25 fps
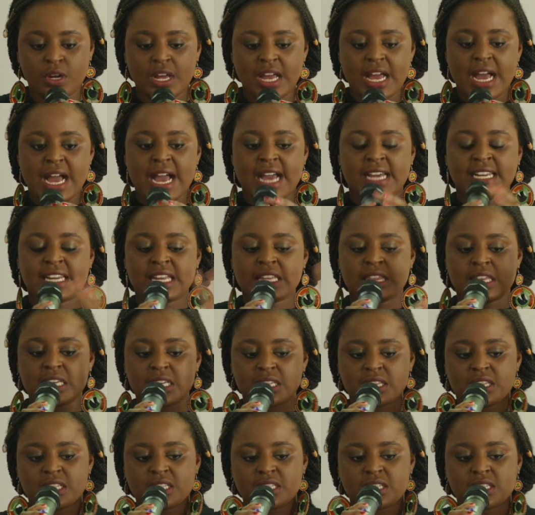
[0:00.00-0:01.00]
And I think
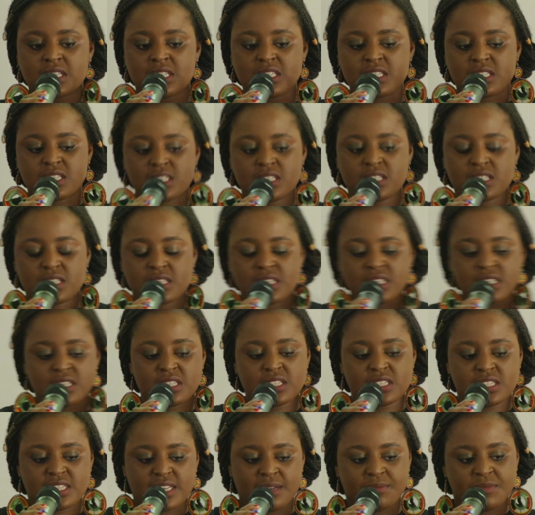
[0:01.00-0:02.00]
that this is
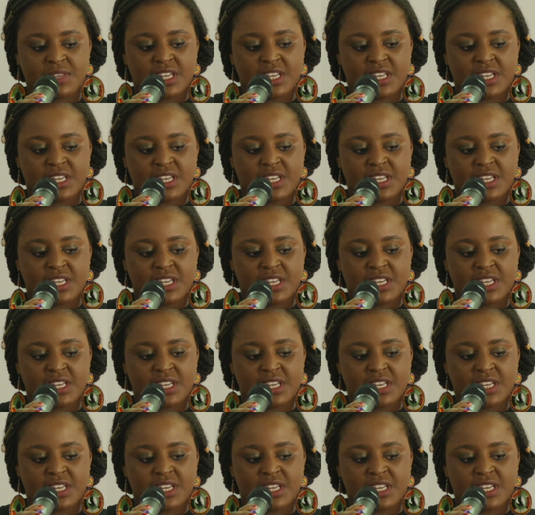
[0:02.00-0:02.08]
something